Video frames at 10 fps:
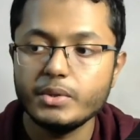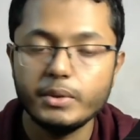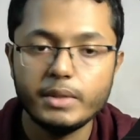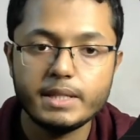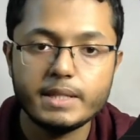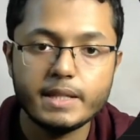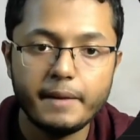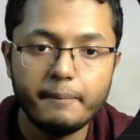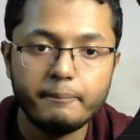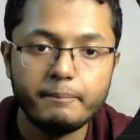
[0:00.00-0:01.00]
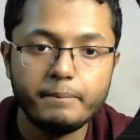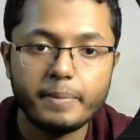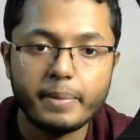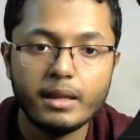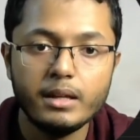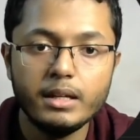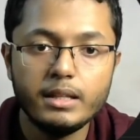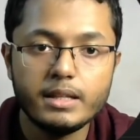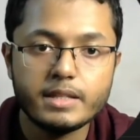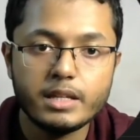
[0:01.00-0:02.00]
So let's say
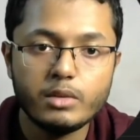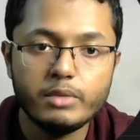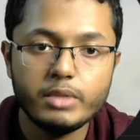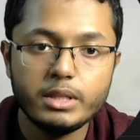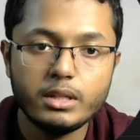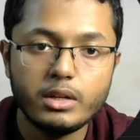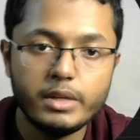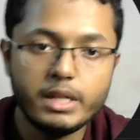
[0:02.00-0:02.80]
we will